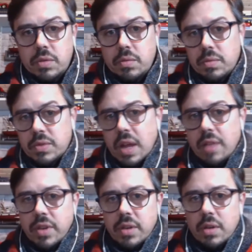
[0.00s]

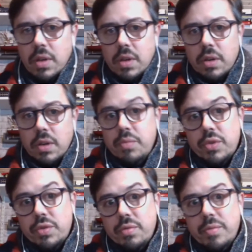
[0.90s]
solving
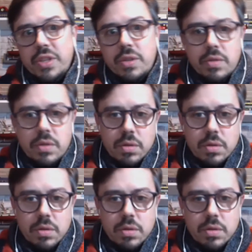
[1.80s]
computer room issues.